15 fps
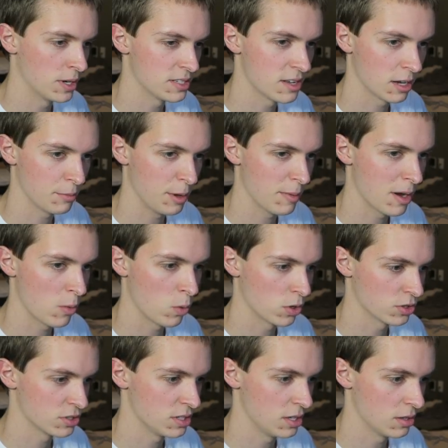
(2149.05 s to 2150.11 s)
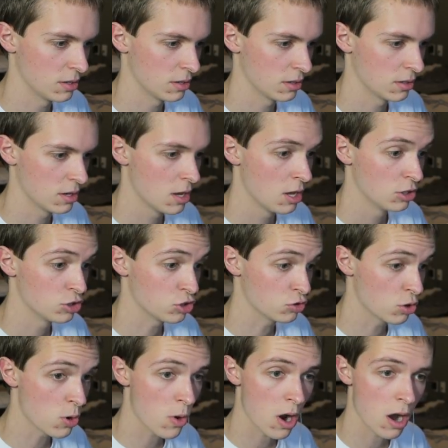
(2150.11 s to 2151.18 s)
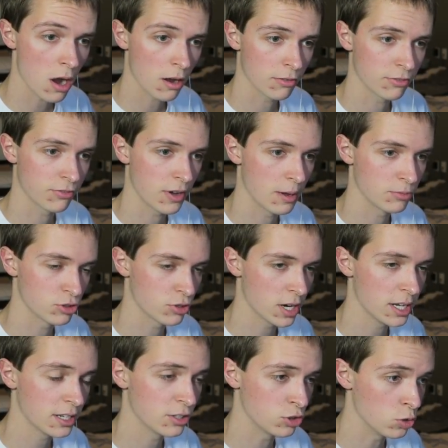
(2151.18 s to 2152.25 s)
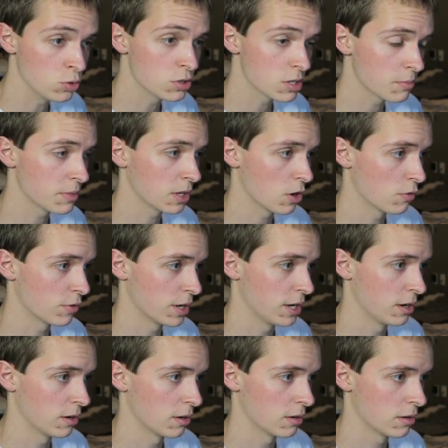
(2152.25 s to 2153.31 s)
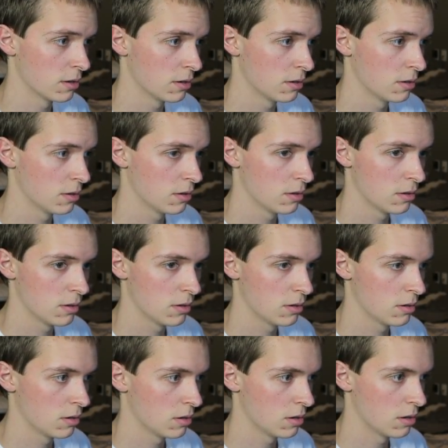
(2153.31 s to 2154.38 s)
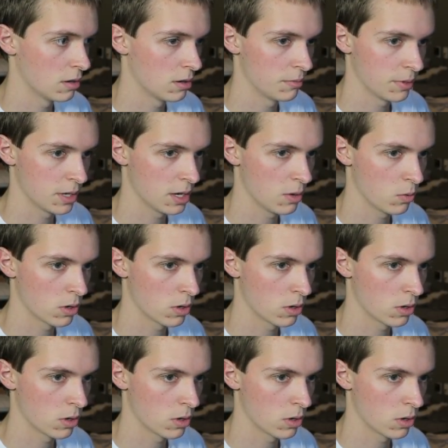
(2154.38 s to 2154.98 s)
but it's not gonna be my worst either. Screw off. I'm trying to do something over here. Can I